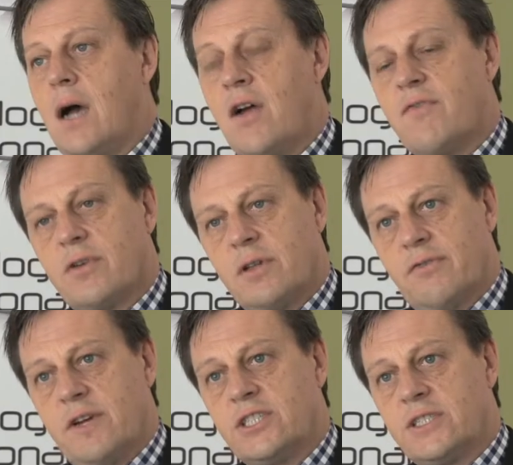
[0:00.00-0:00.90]
Overall
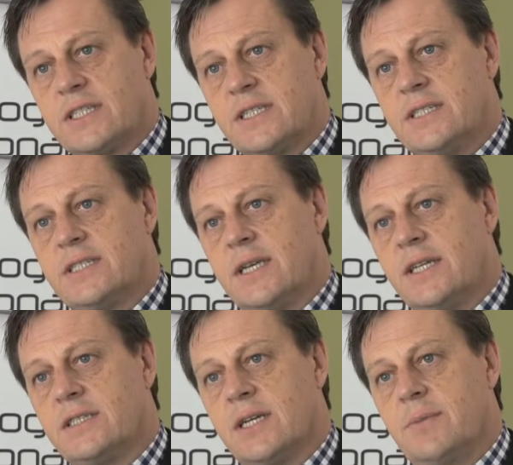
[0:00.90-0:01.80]
efficiencies
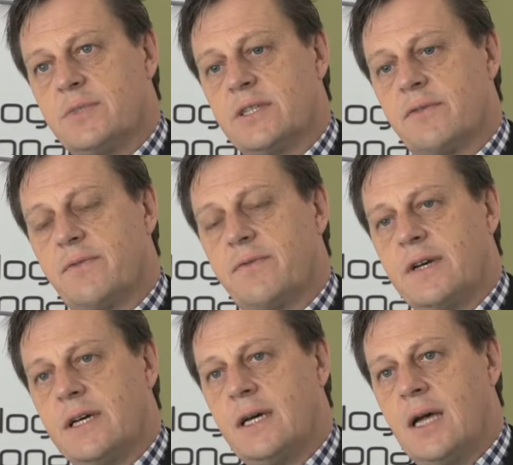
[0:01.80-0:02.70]
in terms of
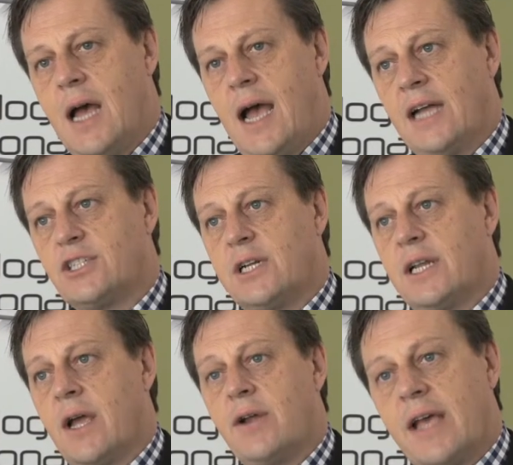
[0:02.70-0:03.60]

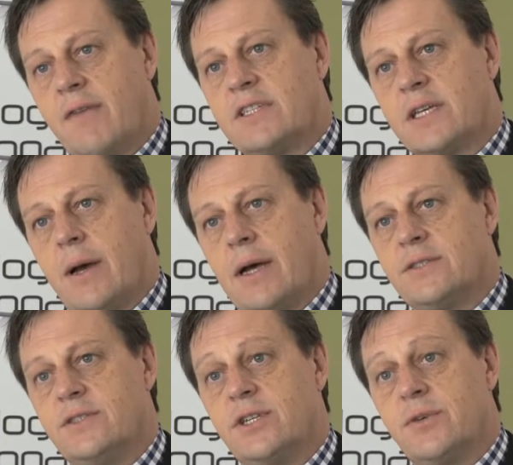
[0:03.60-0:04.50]
actually having to go
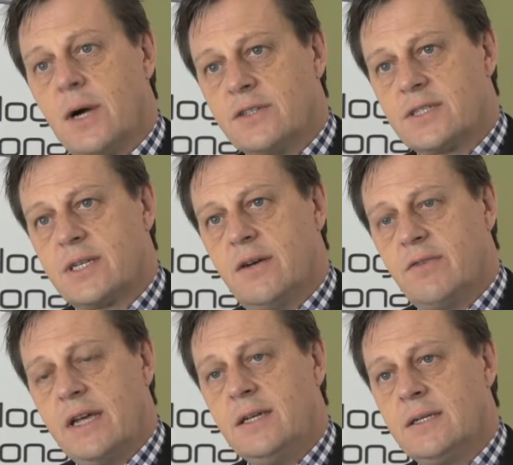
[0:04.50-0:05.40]
out and do one
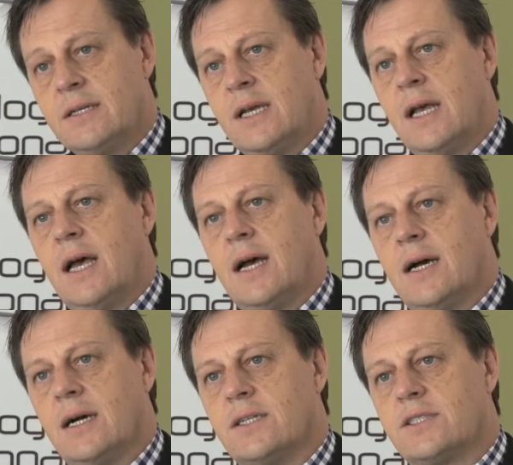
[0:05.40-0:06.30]
survey.
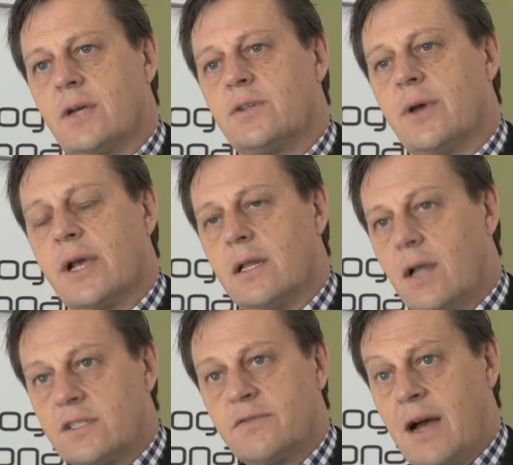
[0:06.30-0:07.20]
So doing a
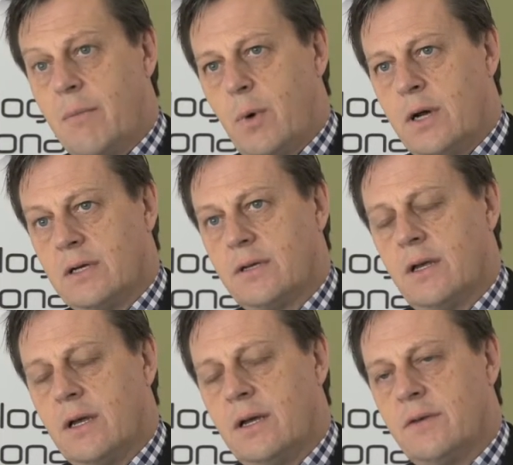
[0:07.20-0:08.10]
lot of up work
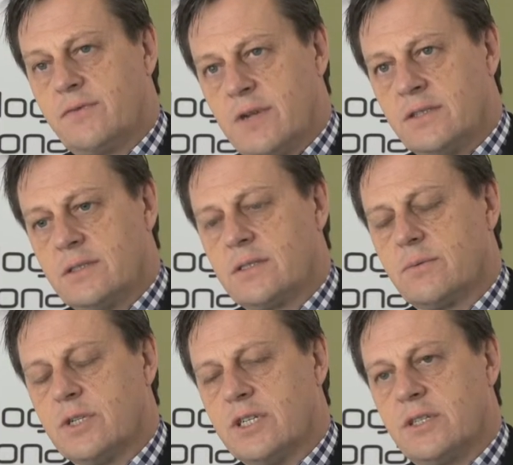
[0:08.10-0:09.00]
front
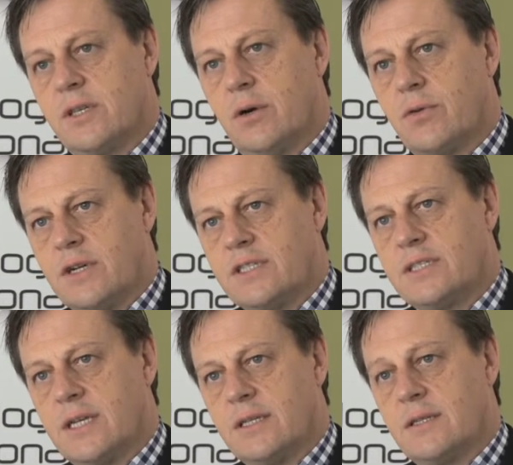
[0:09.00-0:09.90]
with already
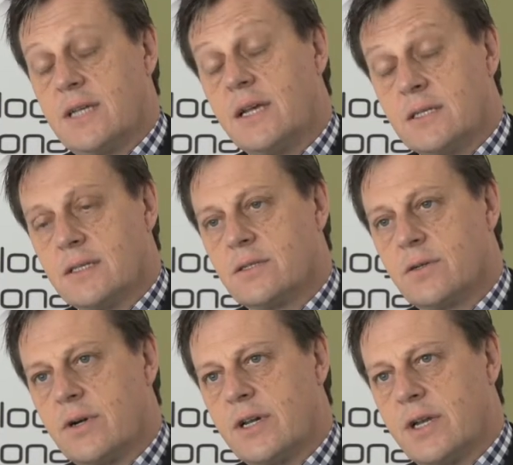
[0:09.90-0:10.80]
data that's
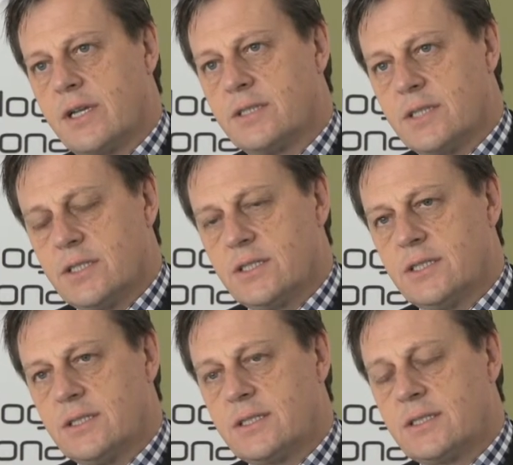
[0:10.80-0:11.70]
already in
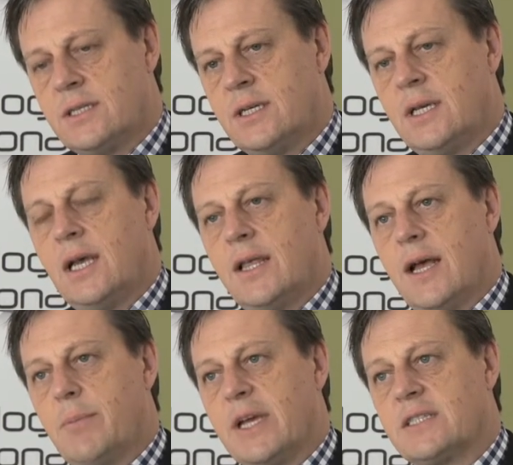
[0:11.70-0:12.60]
existence.
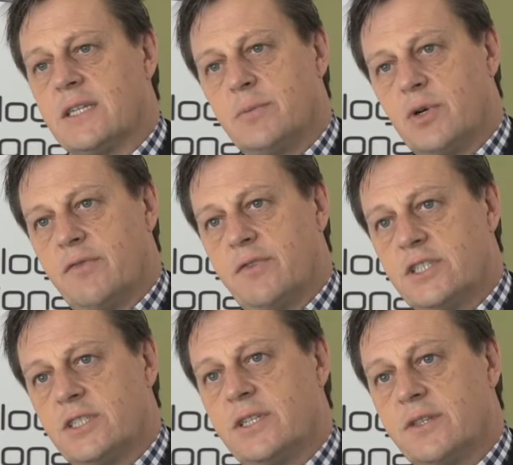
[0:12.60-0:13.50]
That makes it more
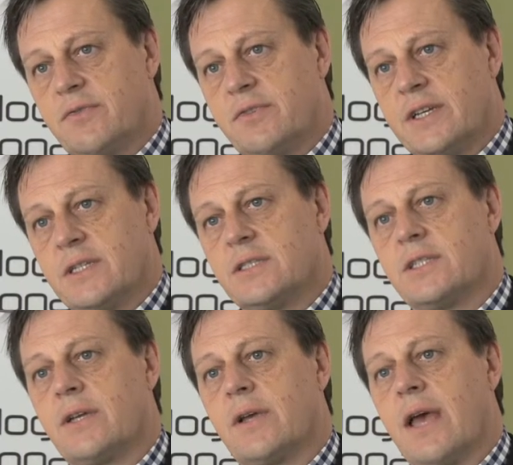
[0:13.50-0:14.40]
efficient in the field.
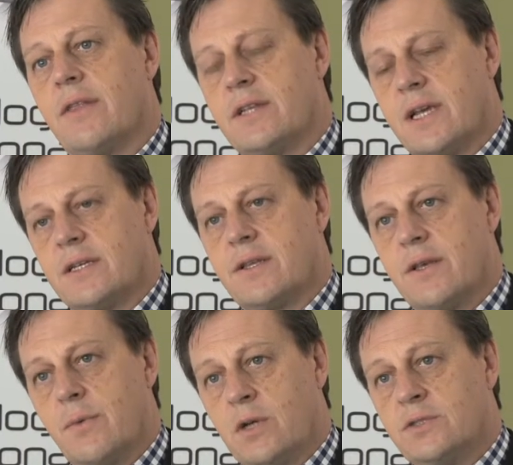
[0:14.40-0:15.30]
So you get the data
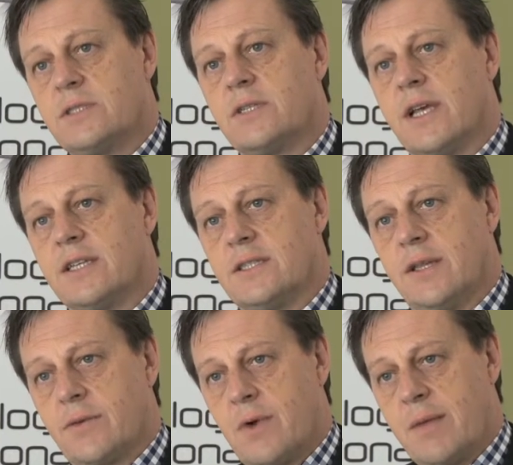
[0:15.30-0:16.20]
that you want, so you get it
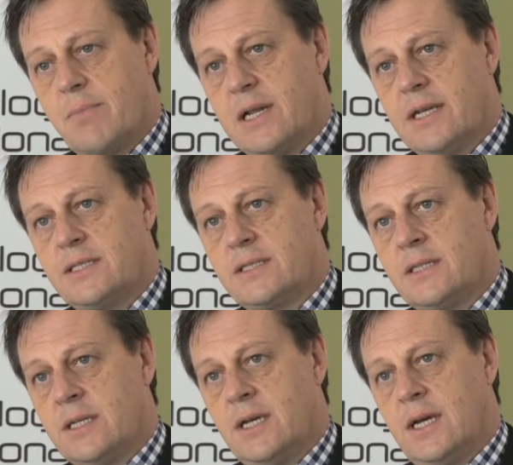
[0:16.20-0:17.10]
in the right place,
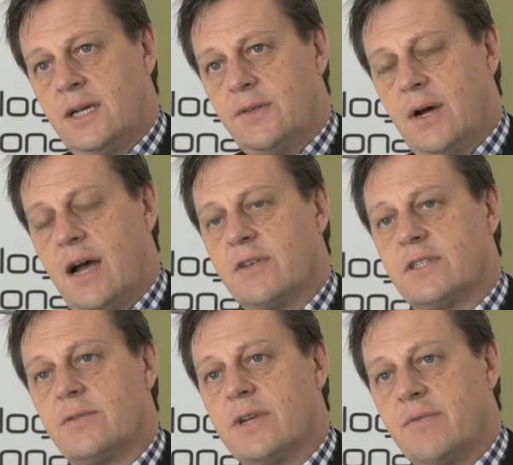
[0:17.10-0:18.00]
and not having
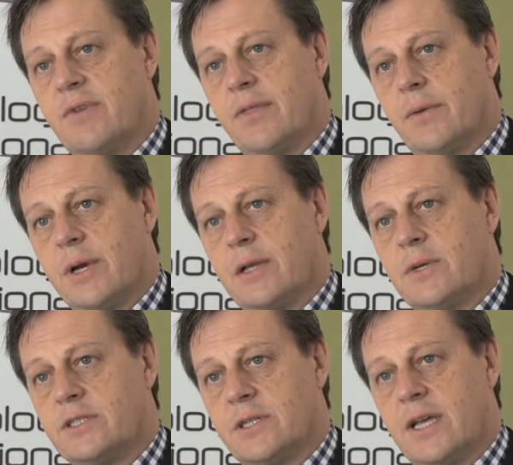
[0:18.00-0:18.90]
to reinvent the wheel
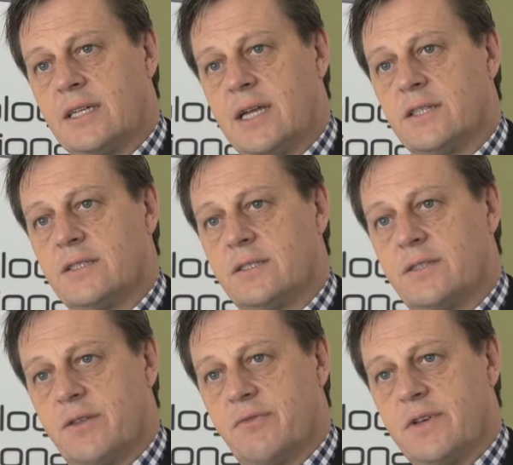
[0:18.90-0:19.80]
once you get out
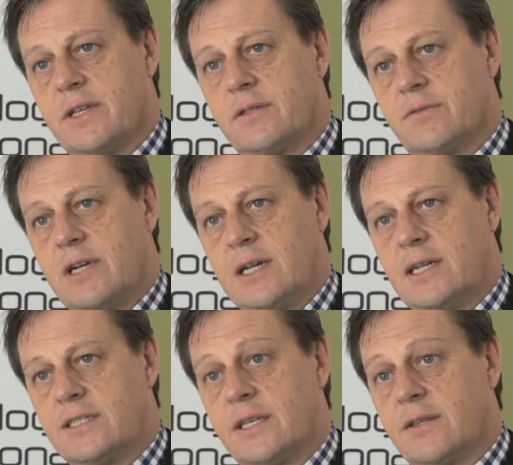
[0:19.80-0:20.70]
into the field,
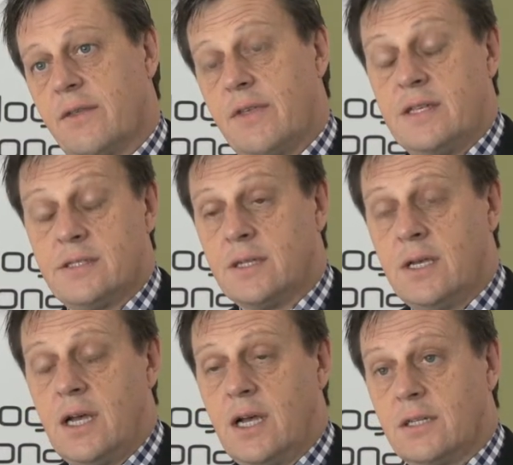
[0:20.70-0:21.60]
realizing that there's
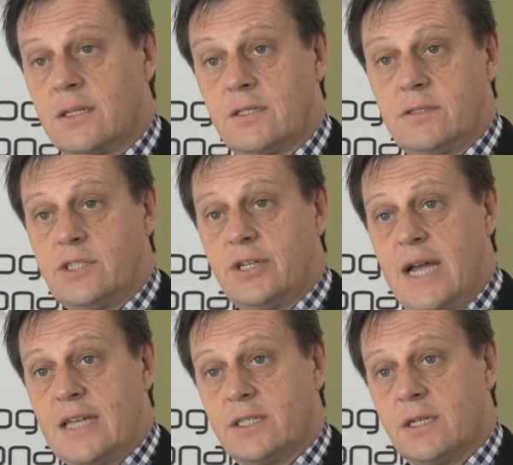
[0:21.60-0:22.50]
a
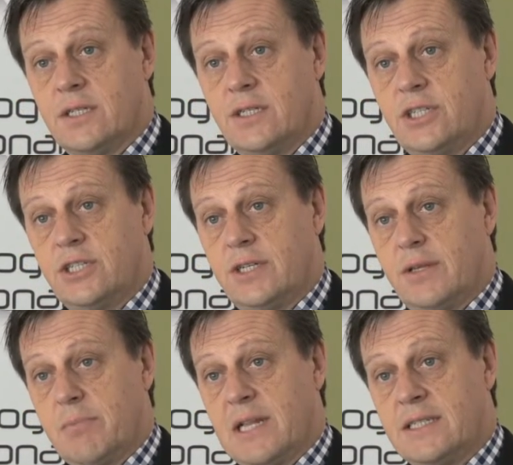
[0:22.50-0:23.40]
geohazard condition
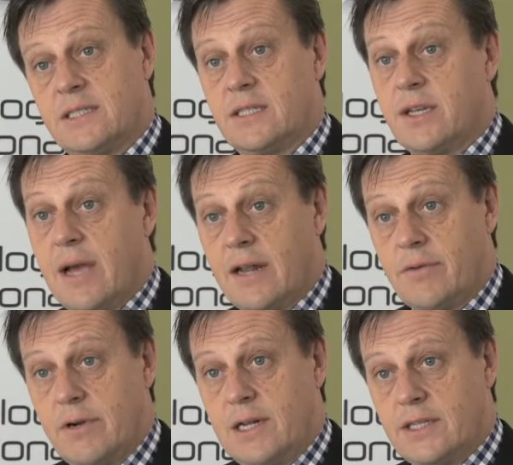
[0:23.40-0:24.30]
in place that you
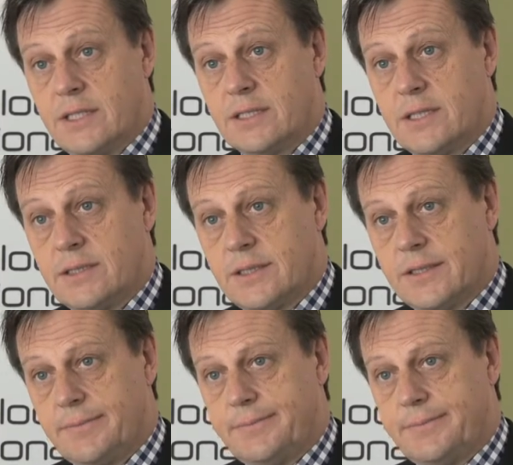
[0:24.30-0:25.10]
hadn't realized existed.